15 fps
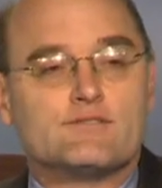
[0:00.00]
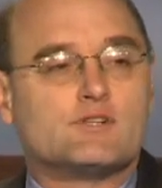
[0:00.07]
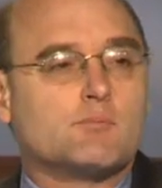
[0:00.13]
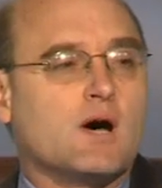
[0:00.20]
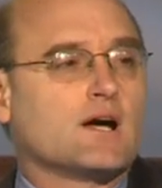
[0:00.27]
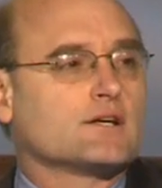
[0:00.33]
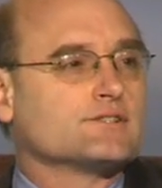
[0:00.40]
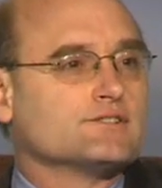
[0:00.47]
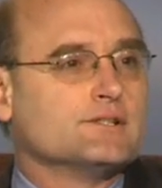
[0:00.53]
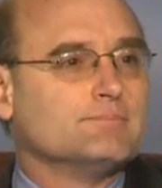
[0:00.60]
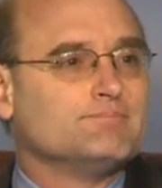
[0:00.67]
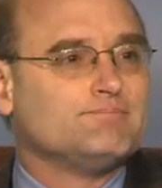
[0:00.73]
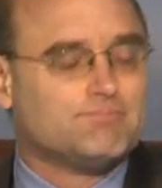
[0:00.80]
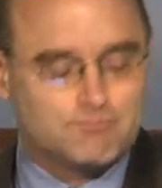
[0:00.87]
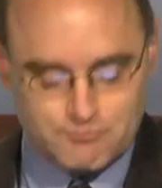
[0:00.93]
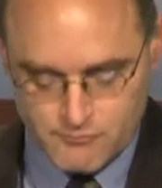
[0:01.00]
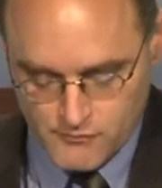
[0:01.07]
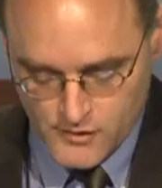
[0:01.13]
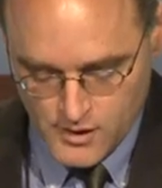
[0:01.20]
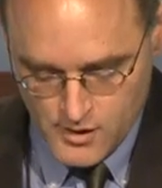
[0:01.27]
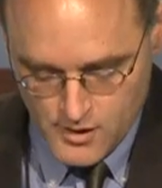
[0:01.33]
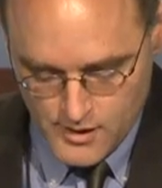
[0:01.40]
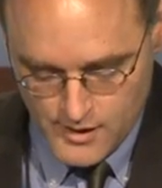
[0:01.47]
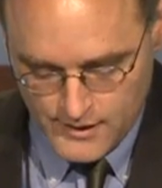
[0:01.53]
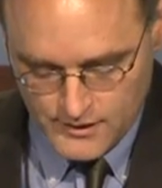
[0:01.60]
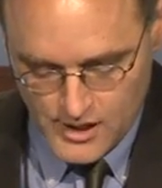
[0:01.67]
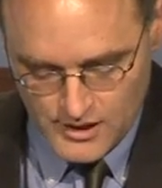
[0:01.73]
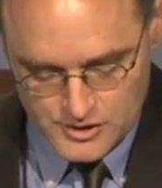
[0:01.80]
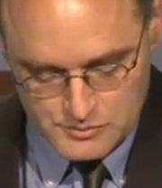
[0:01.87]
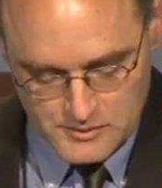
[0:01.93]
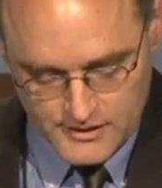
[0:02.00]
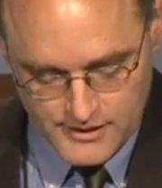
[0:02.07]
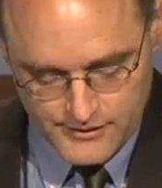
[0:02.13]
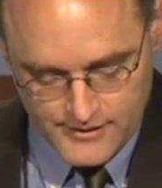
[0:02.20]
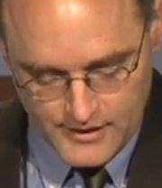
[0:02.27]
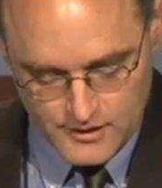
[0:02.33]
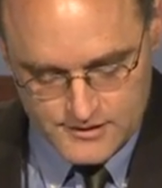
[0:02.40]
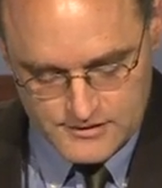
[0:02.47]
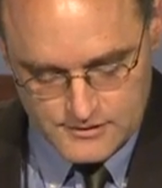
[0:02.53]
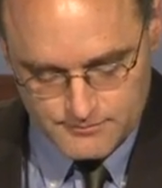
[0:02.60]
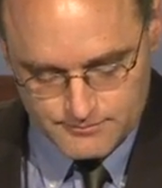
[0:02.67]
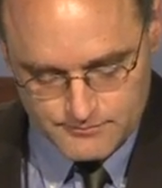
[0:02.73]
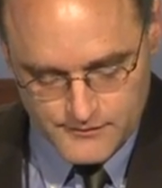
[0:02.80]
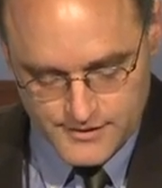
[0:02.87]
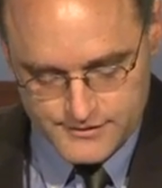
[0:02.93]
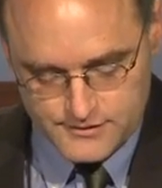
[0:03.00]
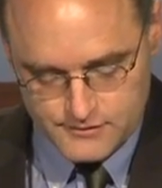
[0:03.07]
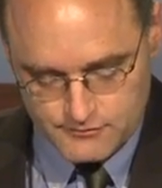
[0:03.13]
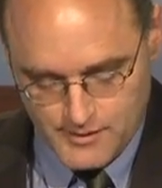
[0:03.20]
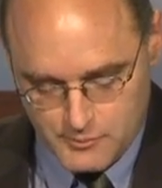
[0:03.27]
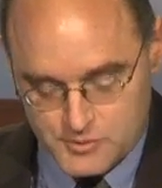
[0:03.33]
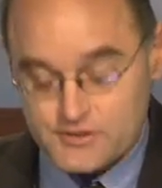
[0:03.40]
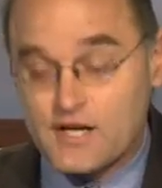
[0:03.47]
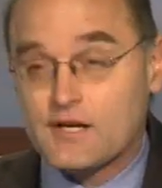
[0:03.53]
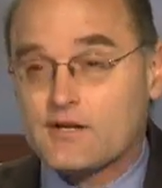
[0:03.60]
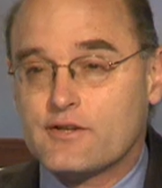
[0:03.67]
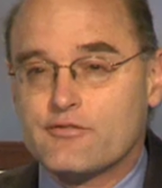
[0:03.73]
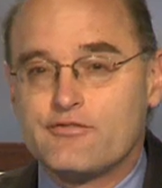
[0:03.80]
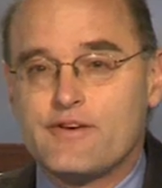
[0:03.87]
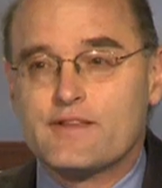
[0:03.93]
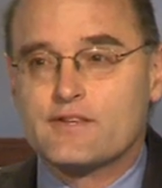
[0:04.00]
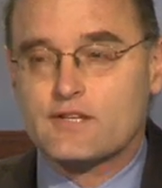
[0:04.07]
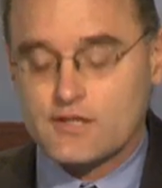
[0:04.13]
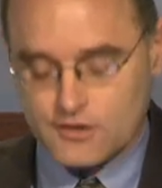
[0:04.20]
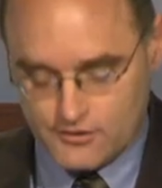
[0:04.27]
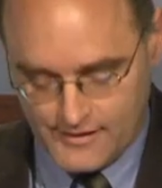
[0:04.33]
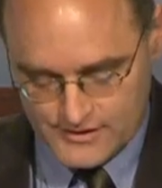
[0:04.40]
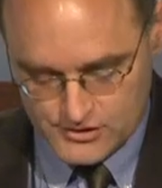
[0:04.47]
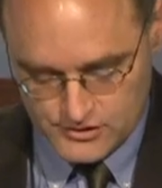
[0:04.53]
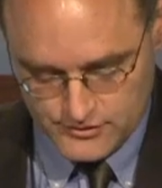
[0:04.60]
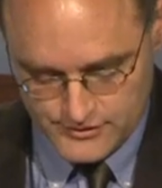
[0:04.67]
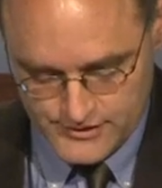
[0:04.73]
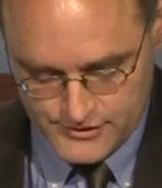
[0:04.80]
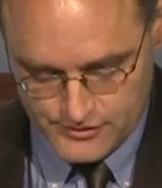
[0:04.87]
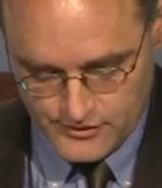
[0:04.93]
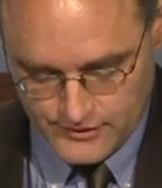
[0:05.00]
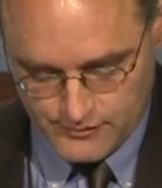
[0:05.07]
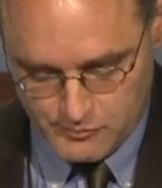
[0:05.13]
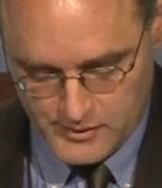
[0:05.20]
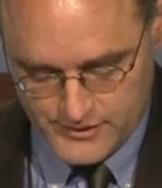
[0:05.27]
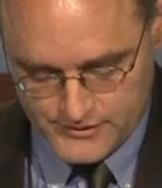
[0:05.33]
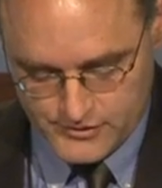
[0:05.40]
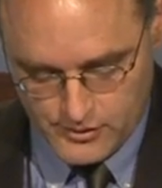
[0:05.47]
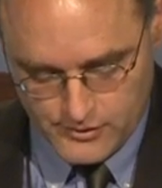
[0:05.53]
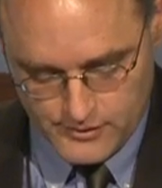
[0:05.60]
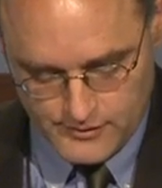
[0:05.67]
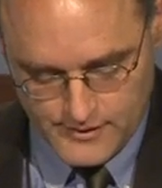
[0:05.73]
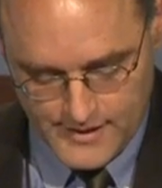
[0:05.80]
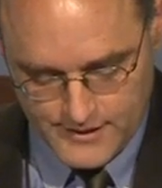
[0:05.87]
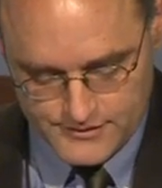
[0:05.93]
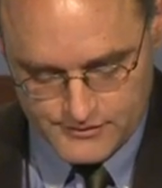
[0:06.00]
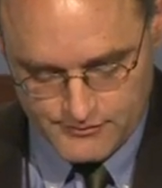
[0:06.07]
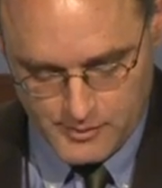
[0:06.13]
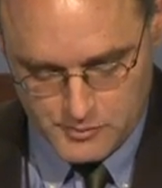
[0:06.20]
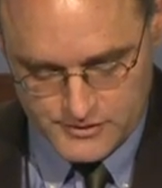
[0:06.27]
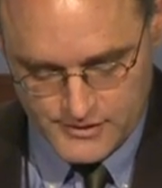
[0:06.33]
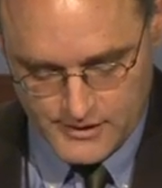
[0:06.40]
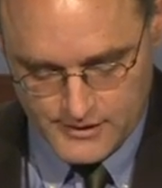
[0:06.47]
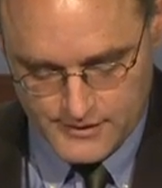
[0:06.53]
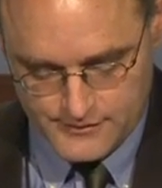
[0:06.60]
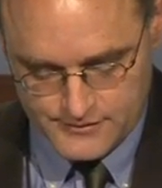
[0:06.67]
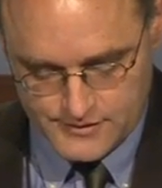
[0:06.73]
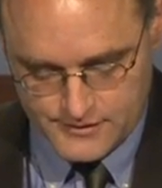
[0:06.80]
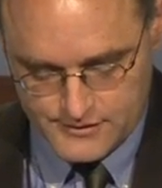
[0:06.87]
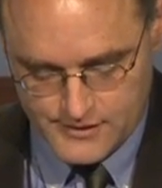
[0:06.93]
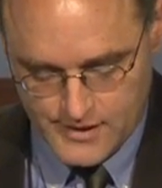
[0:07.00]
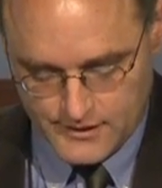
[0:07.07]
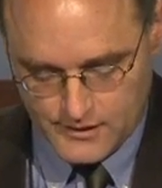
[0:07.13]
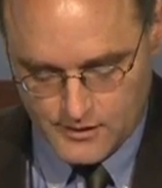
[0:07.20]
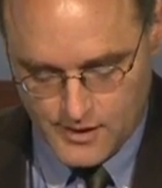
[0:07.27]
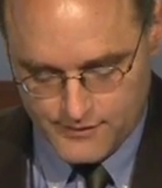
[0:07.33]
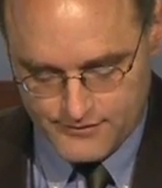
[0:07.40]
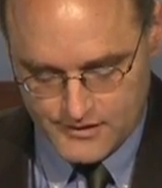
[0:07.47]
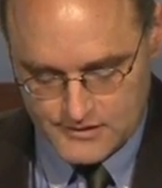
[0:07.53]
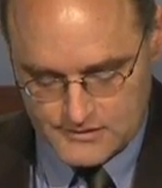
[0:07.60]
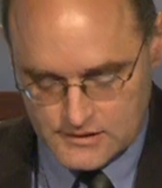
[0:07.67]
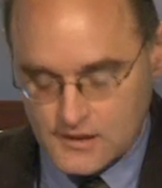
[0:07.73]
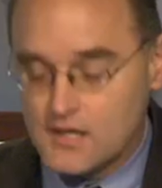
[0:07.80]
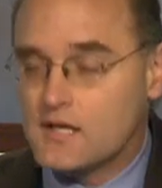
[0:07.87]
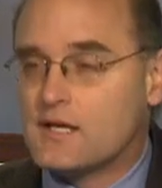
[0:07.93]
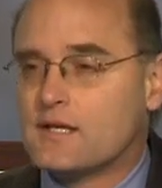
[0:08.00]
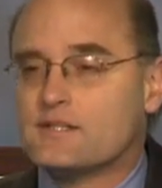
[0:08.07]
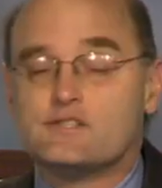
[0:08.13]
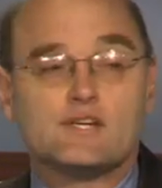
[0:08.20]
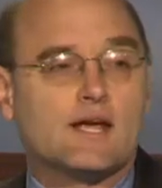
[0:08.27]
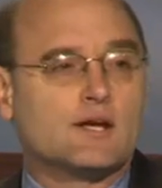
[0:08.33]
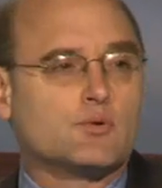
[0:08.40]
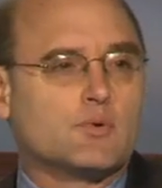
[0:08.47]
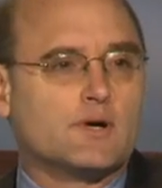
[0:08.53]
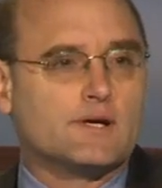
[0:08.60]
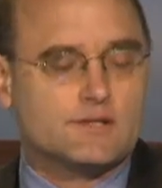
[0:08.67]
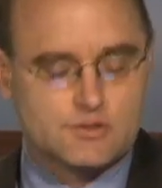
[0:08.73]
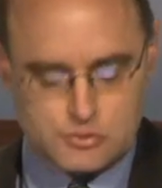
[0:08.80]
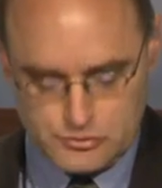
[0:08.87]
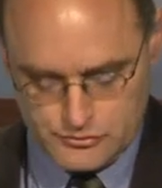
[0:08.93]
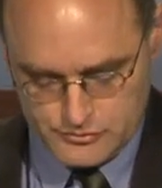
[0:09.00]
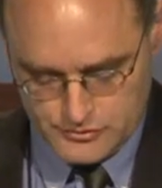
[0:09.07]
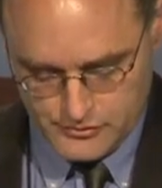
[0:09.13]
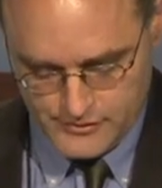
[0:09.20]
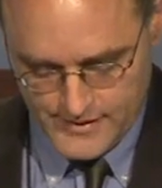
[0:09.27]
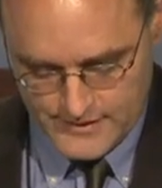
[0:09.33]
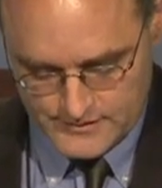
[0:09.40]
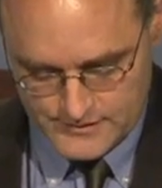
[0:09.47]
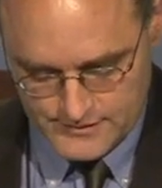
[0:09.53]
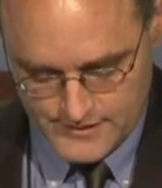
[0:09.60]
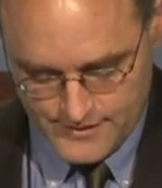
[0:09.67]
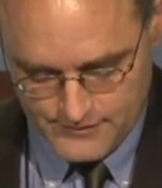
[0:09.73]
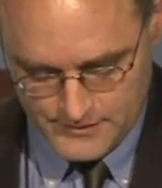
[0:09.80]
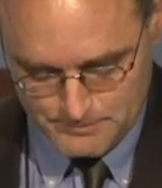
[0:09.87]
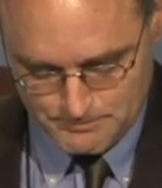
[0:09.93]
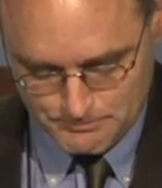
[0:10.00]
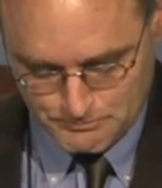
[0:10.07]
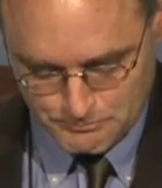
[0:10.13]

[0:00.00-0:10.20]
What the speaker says: democracy. Congressman Keith Ellison has represented the 5th Congressional District of Minnesota in the House of Representatives since taking office in January 2007.